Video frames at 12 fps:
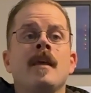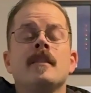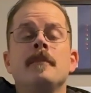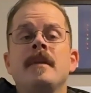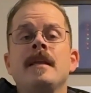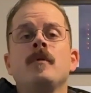The
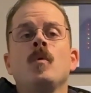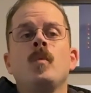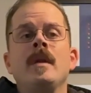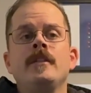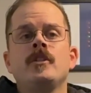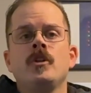people
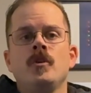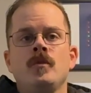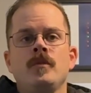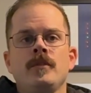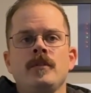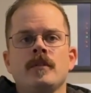we
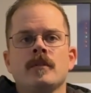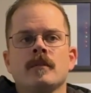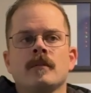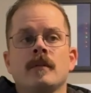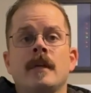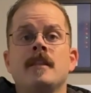choose,
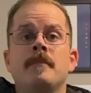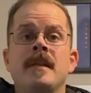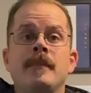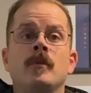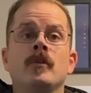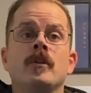the
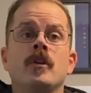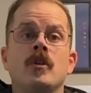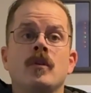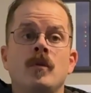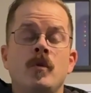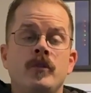people
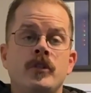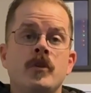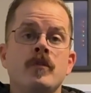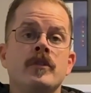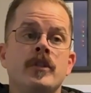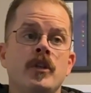who
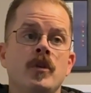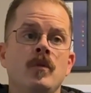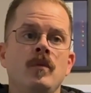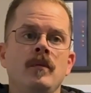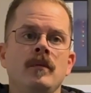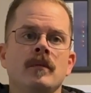choose
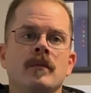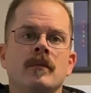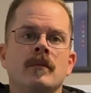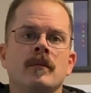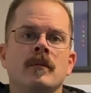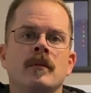you,
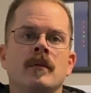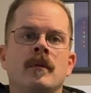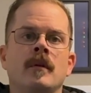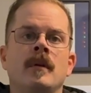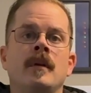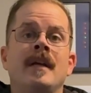
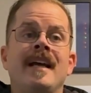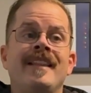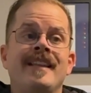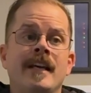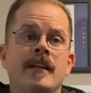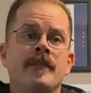at
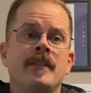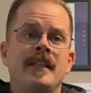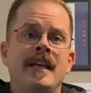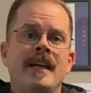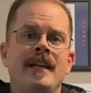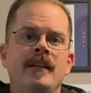the end of the
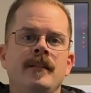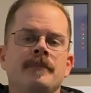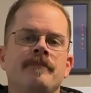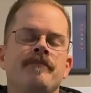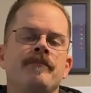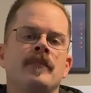day,
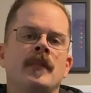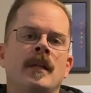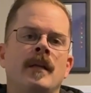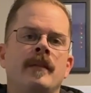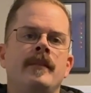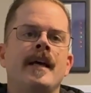
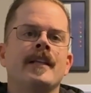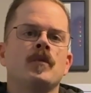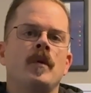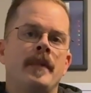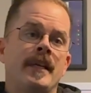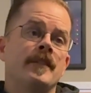that's
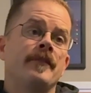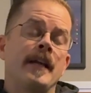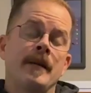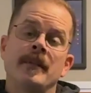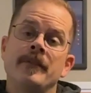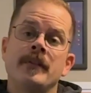what makes a
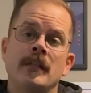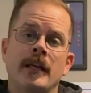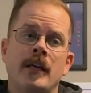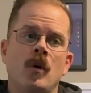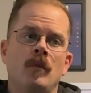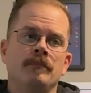family feel like
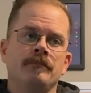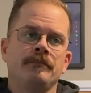home.